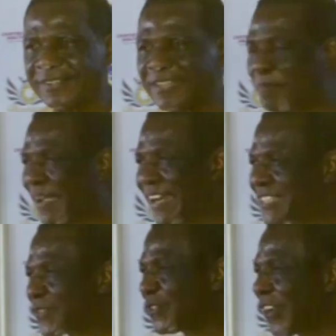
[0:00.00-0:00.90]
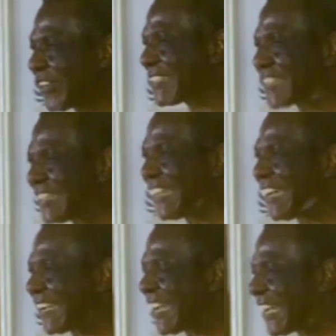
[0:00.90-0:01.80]
The parents will not understand
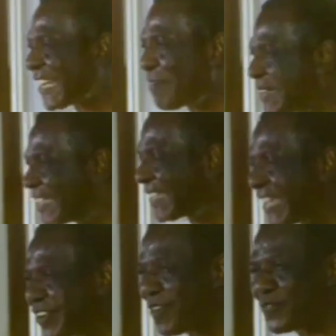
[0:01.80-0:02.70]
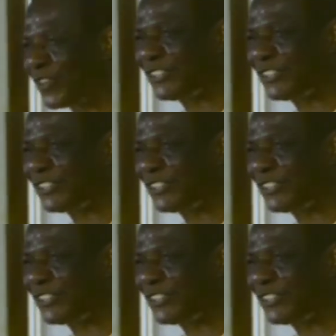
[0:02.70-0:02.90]
that can a carpenter take off your